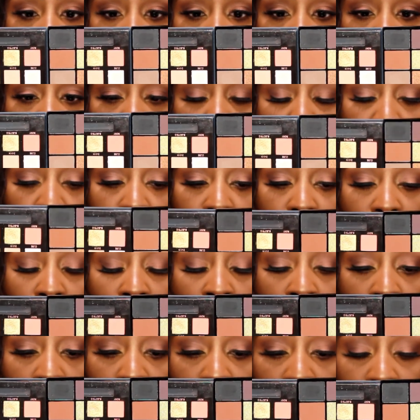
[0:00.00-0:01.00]
those
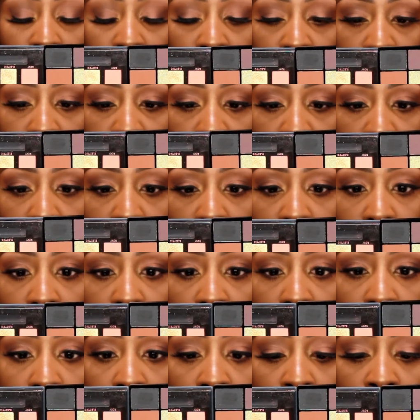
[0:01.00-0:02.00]
colors
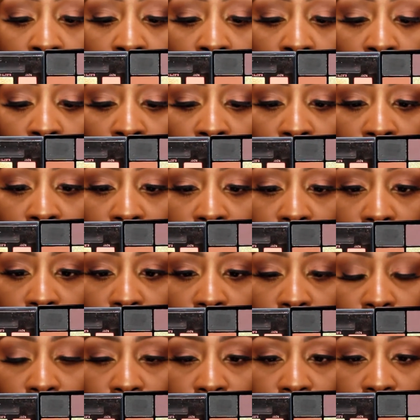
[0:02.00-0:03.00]
are
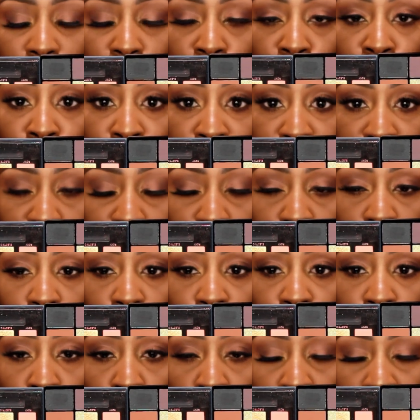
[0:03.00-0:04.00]
dupes
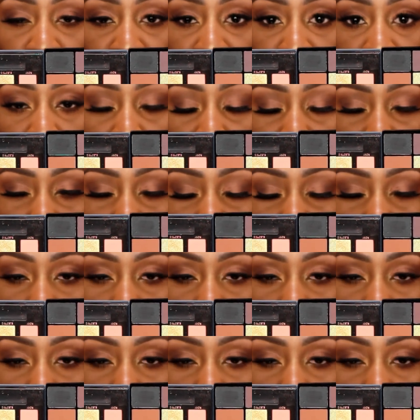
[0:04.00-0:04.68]
for the next